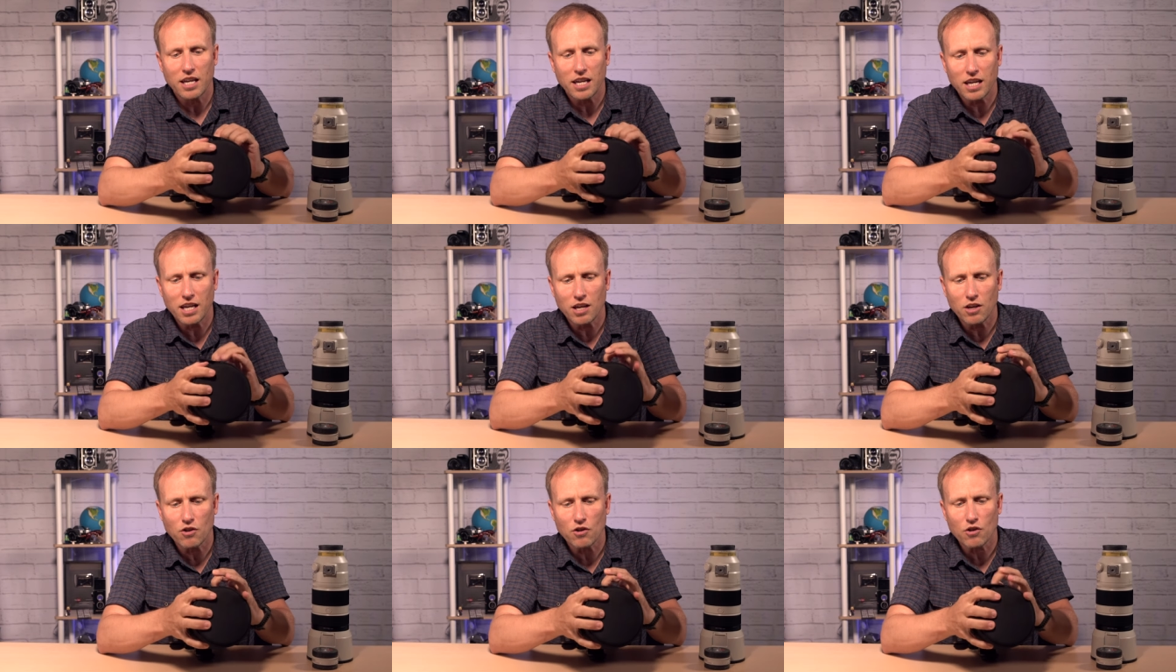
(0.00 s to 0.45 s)

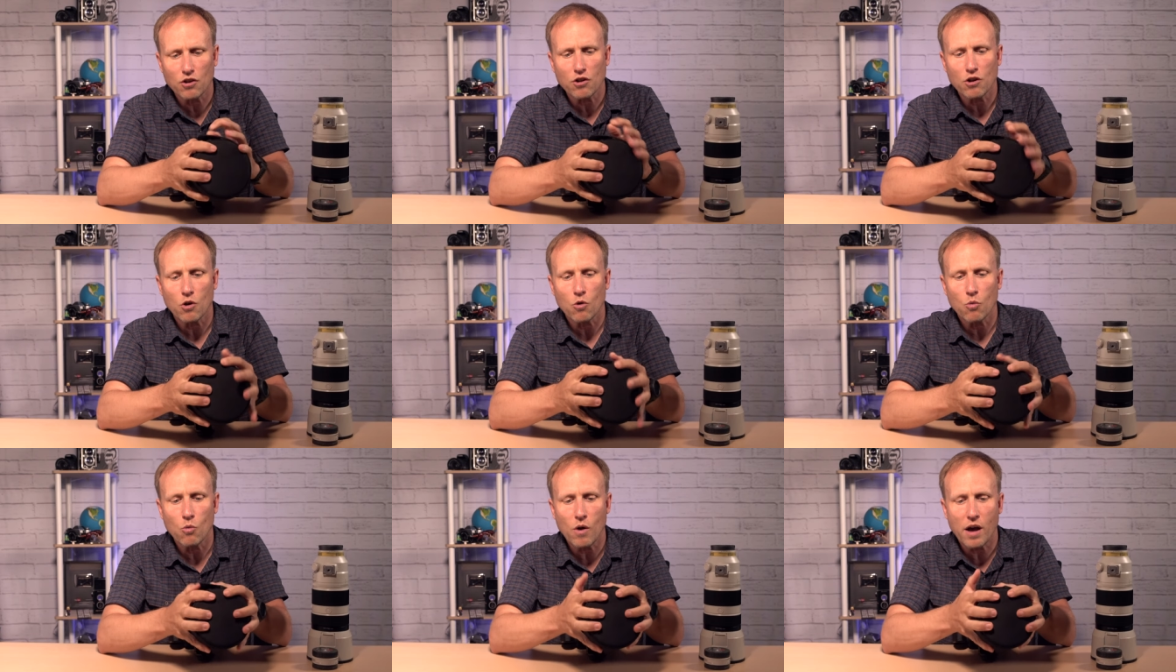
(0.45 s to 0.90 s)

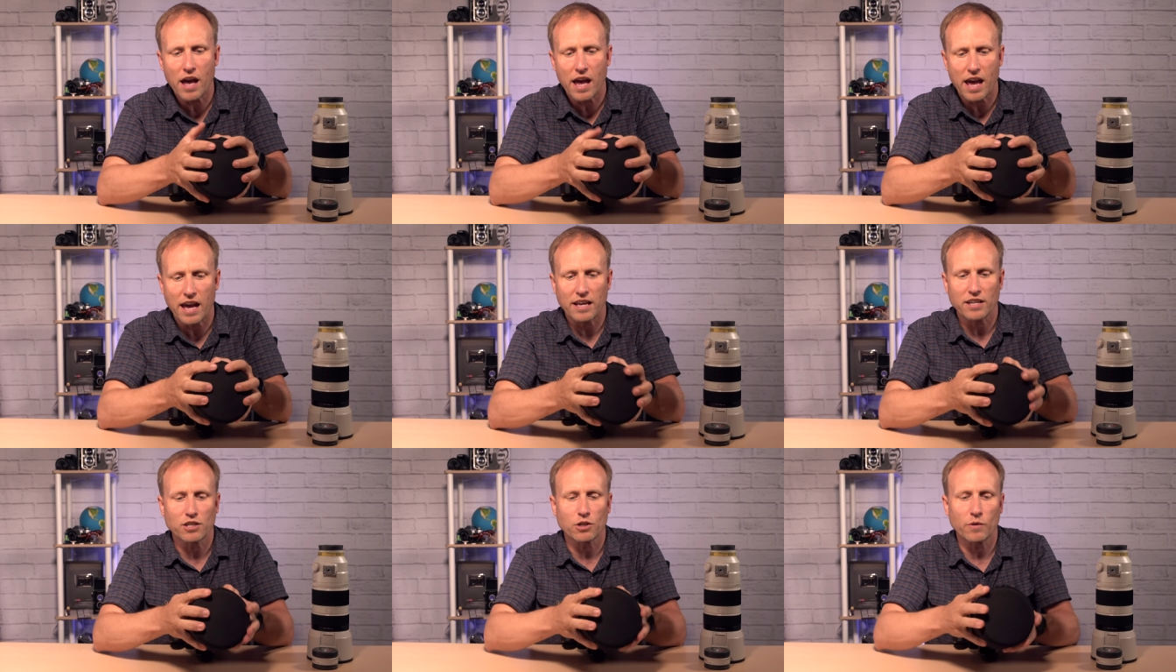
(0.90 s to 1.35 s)
either
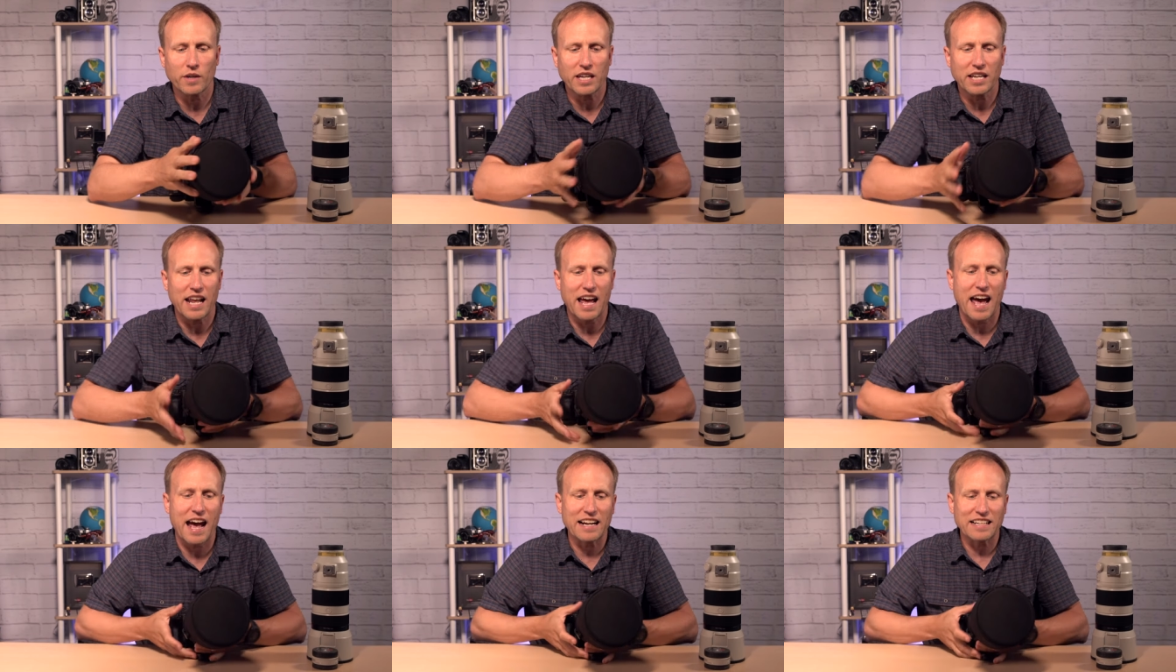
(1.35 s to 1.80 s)
way. So it
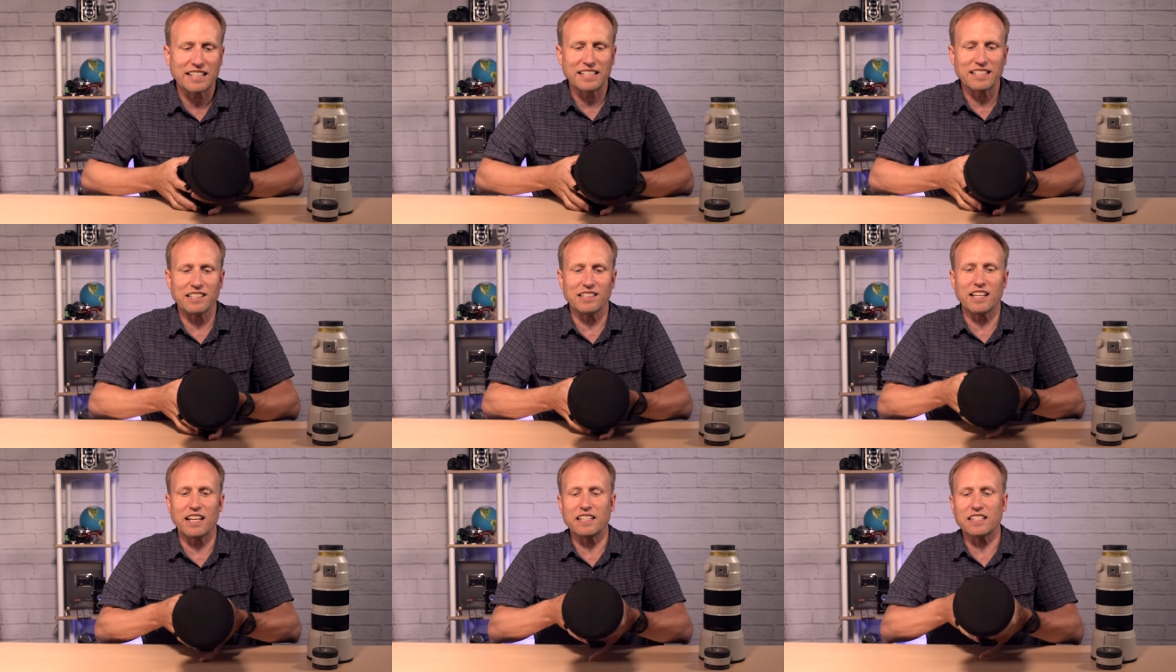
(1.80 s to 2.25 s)
can act as
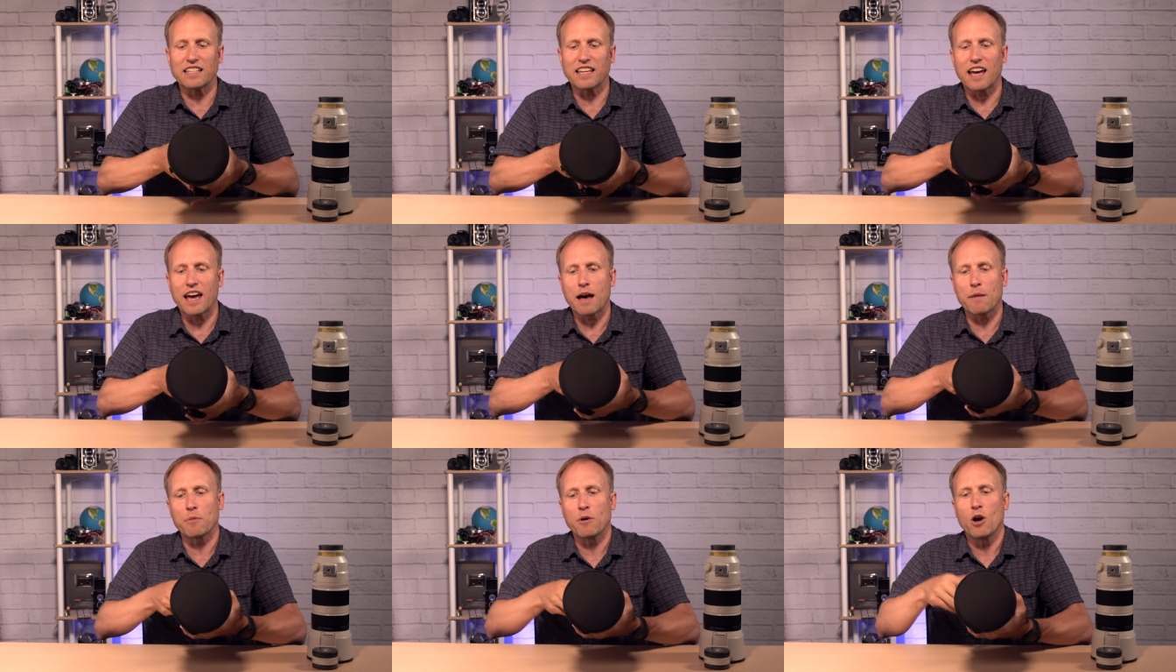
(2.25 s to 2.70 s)
a lens
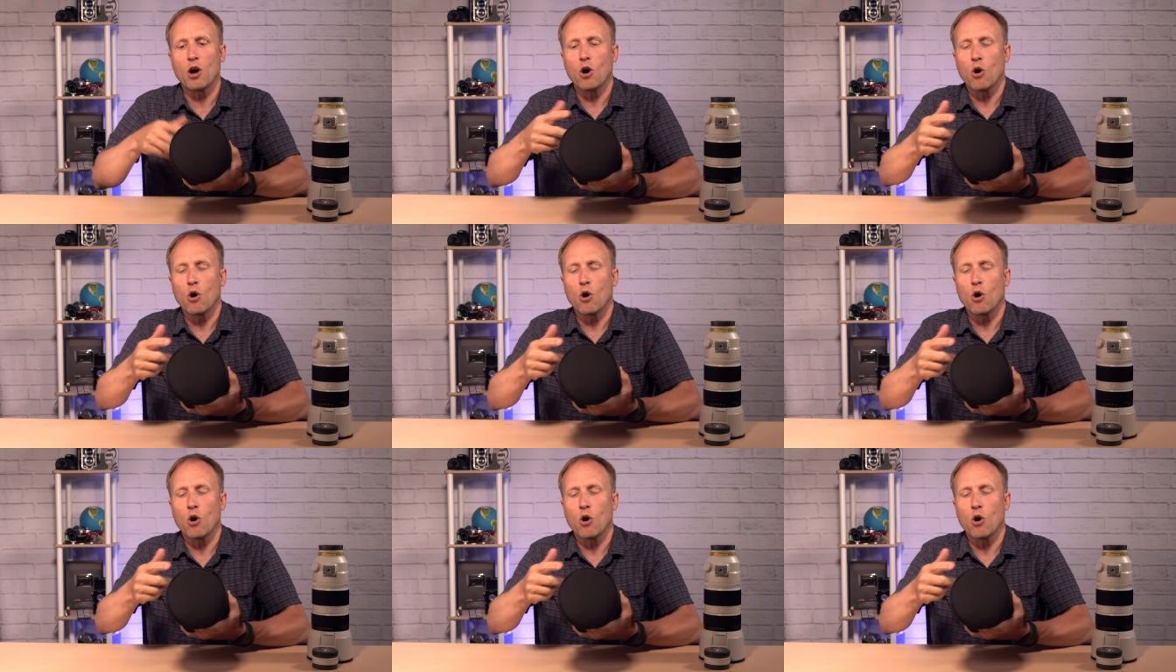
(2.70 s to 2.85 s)
cap